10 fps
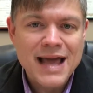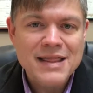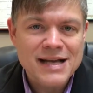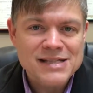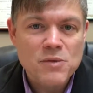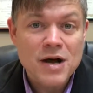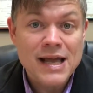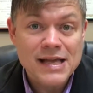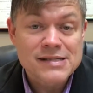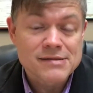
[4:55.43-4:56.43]
and that's
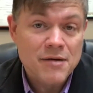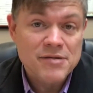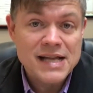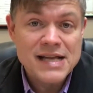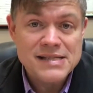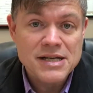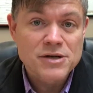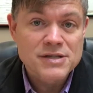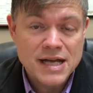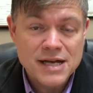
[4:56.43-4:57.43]
why it stays
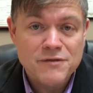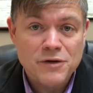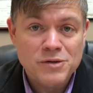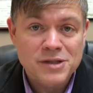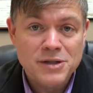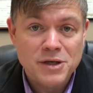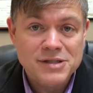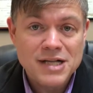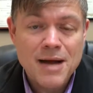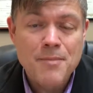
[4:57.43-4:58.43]
irritated for a really
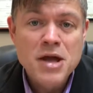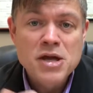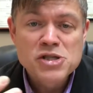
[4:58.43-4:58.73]
long time.